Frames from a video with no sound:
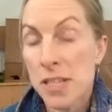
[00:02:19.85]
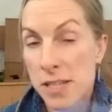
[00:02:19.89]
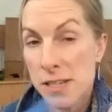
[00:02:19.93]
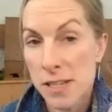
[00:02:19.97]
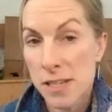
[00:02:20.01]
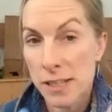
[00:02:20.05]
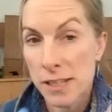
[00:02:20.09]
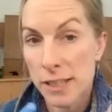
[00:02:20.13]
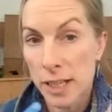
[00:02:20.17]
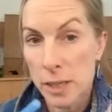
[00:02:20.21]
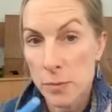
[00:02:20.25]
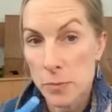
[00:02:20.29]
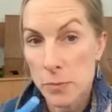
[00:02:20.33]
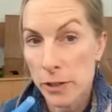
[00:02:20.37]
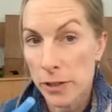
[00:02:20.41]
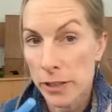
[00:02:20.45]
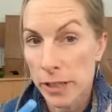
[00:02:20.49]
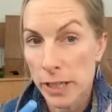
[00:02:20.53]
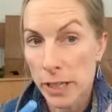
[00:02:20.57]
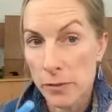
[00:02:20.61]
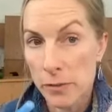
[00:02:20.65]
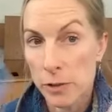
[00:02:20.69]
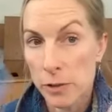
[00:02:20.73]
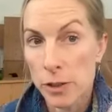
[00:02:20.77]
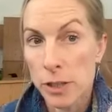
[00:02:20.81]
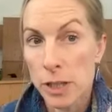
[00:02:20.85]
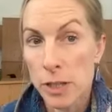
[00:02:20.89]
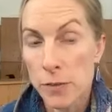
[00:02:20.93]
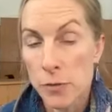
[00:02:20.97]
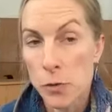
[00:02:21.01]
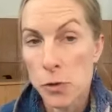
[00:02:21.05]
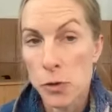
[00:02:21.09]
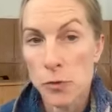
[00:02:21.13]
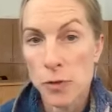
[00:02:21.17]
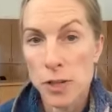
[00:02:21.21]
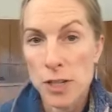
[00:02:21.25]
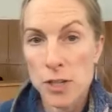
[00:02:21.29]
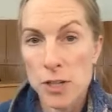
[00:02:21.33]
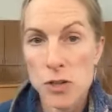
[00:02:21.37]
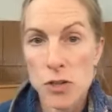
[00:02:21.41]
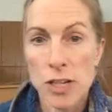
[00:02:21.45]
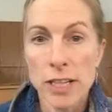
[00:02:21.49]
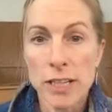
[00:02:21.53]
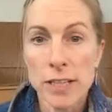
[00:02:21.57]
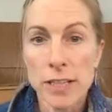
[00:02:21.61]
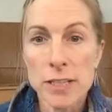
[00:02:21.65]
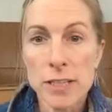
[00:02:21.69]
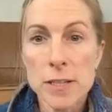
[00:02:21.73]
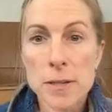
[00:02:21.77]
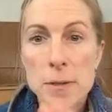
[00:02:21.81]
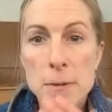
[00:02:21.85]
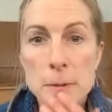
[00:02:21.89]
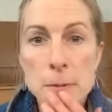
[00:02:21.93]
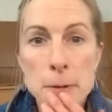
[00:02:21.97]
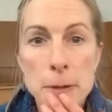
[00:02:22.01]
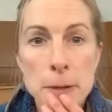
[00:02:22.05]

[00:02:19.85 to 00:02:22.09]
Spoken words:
a seed library ever, if you could raise your hand.